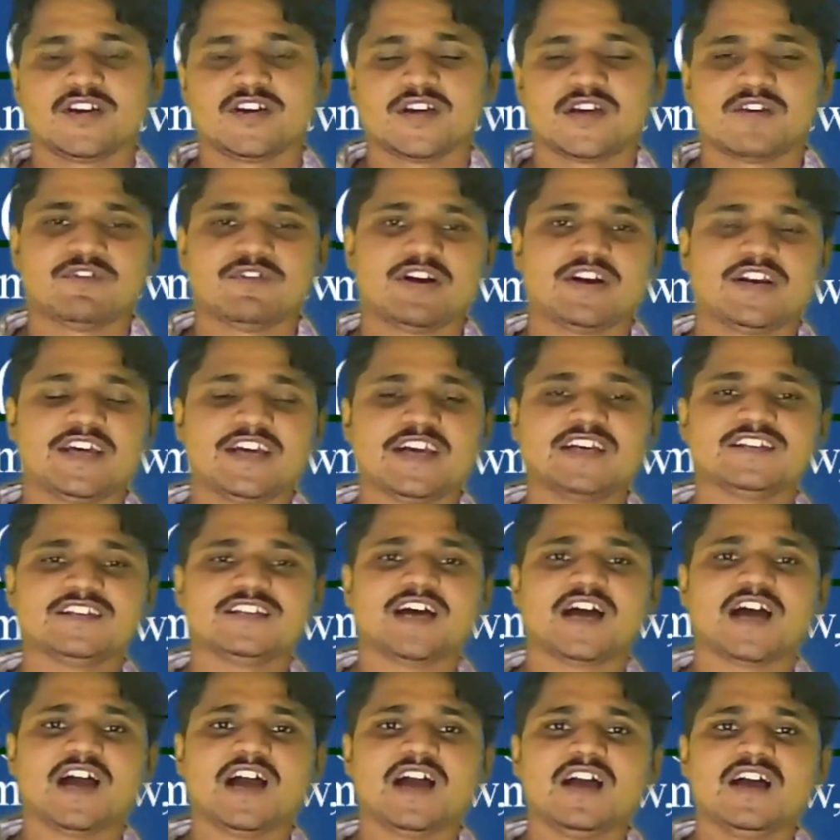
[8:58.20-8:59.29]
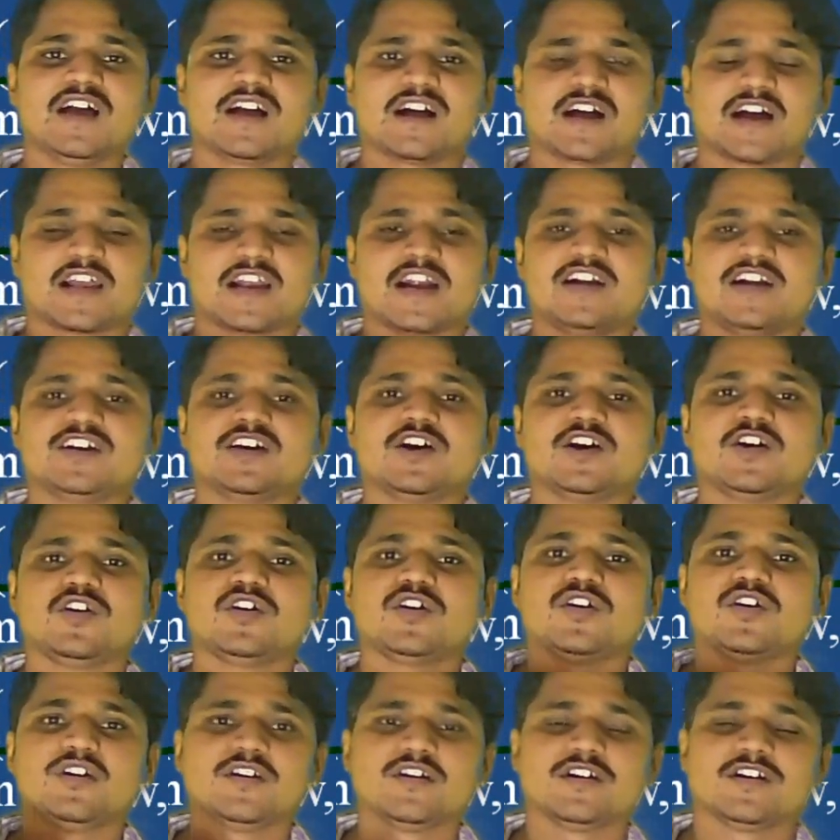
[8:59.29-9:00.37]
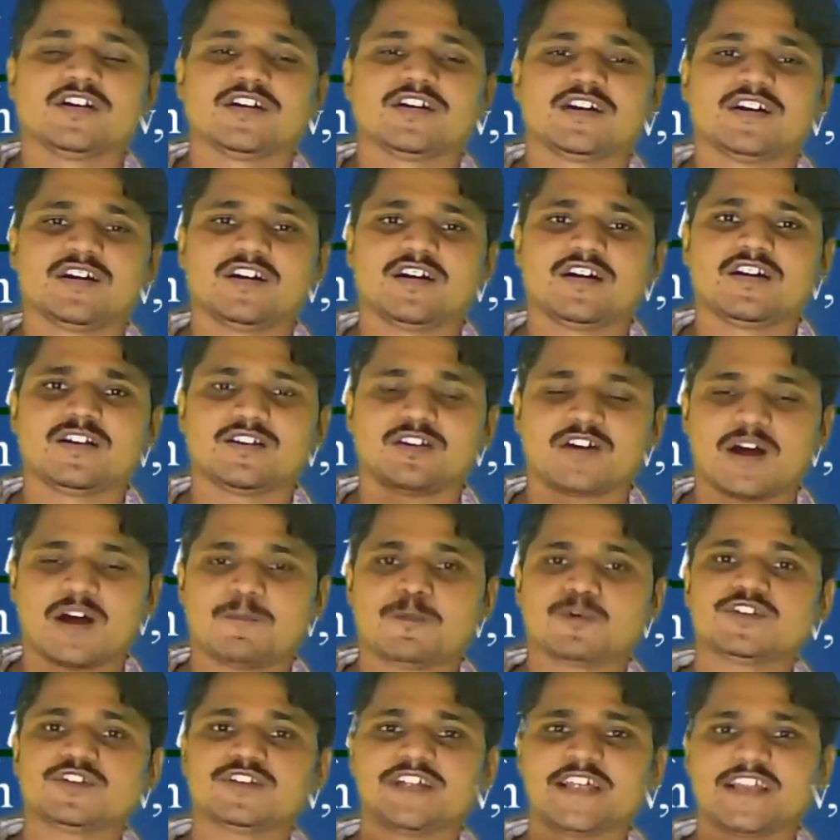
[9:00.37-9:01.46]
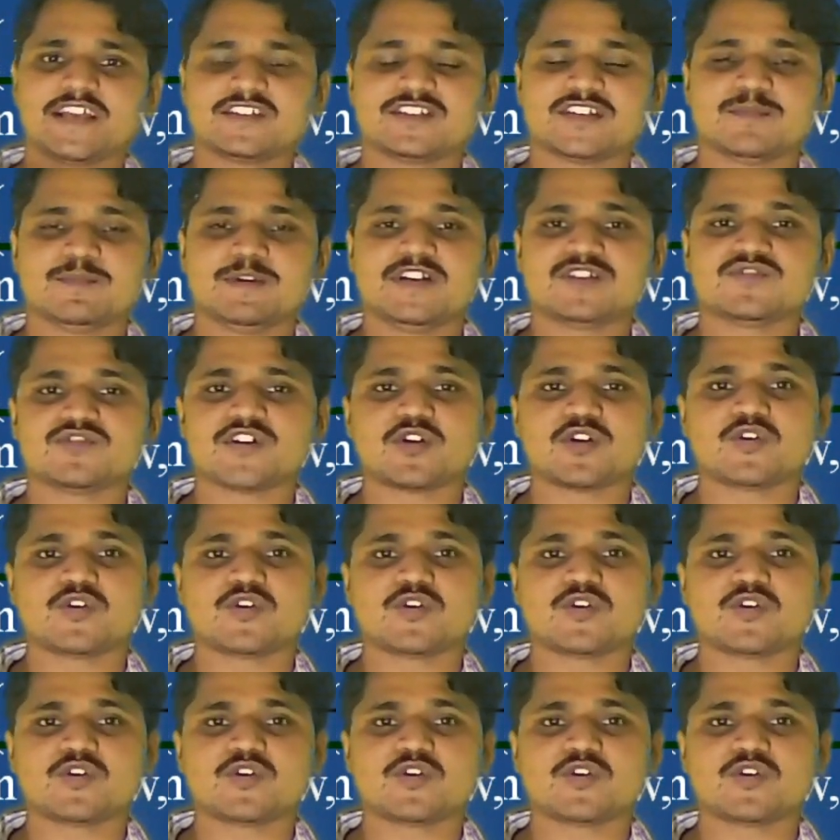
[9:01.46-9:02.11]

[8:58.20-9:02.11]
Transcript: If you are taking the current opposite direction means you have